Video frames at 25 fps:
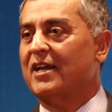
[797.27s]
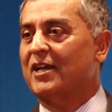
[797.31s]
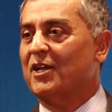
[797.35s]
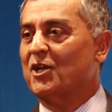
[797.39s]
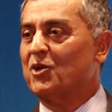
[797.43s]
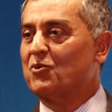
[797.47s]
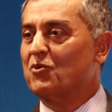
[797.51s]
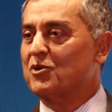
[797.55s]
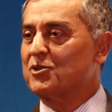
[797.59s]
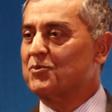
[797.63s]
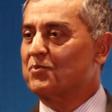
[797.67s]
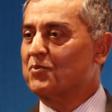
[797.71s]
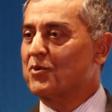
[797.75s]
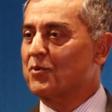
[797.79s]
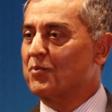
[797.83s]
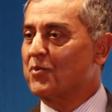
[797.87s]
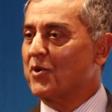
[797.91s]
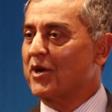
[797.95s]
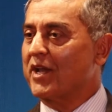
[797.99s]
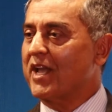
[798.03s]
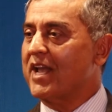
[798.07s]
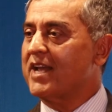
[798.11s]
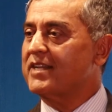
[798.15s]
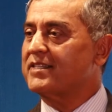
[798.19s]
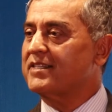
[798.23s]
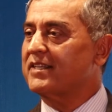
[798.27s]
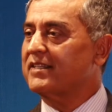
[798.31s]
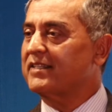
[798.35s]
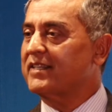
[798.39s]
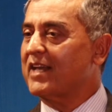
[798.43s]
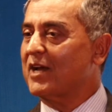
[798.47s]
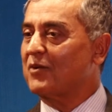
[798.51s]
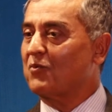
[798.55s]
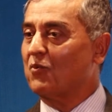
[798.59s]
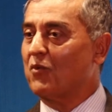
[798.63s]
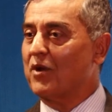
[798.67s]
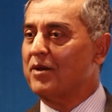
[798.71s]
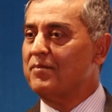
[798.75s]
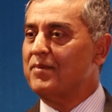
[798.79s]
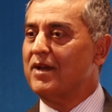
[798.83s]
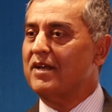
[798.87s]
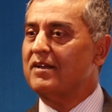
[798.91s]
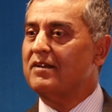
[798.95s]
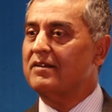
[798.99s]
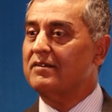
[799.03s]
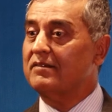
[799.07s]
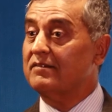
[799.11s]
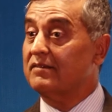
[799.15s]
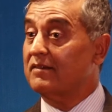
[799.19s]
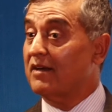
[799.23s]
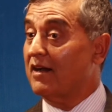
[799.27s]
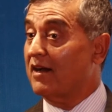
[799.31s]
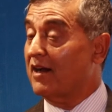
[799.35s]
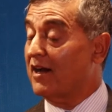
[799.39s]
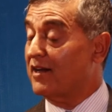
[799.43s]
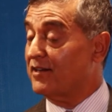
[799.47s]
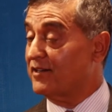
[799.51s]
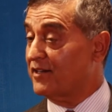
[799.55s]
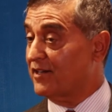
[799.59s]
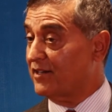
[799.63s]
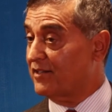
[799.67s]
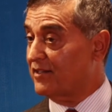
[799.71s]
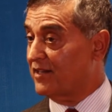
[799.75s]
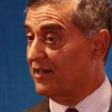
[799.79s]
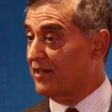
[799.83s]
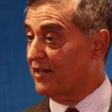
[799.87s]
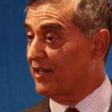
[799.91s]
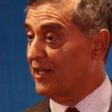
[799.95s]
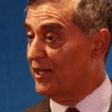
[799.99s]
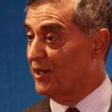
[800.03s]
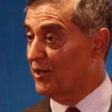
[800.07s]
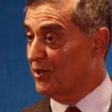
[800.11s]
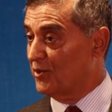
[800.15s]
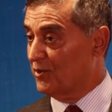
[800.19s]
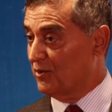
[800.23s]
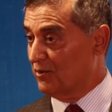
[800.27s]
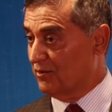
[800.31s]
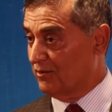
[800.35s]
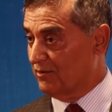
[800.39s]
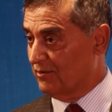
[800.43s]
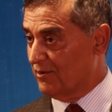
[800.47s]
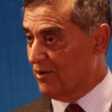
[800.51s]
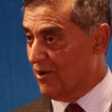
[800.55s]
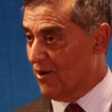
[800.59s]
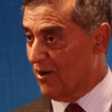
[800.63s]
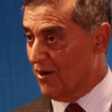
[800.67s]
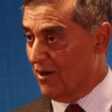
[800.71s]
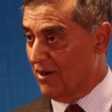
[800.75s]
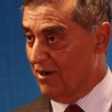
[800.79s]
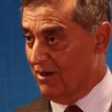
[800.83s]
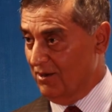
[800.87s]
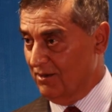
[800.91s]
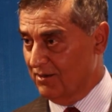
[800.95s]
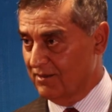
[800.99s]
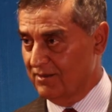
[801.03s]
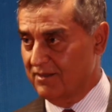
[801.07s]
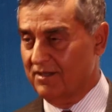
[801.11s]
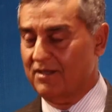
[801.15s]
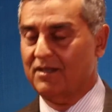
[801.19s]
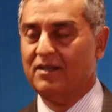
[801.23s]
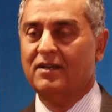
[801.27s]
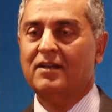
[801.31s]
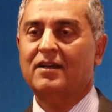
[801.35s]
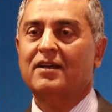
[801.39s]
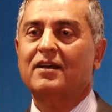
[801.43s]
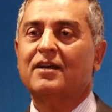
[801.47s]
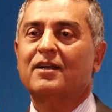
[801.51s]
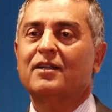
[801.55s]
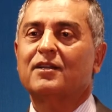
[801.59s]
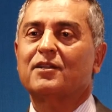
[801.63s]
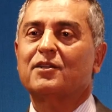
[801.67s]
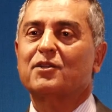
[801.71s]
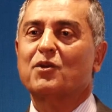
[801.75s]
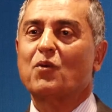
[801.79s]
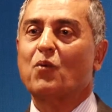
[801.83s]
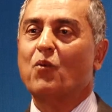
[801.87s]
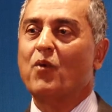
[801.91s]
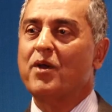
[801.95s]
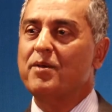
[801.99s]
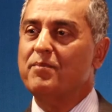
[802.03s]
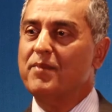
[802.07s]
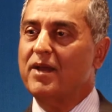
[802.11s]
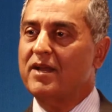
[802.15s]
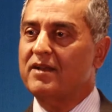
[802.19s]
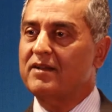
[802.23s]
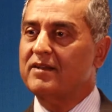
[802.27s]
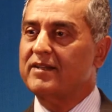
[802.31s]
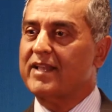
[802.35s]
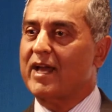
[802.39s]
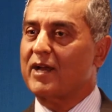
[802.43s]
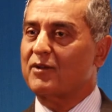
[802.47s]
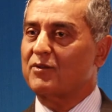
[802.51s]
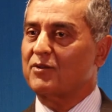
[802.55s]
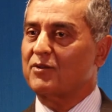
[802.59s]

It was propagated that women under the Hindu law, the women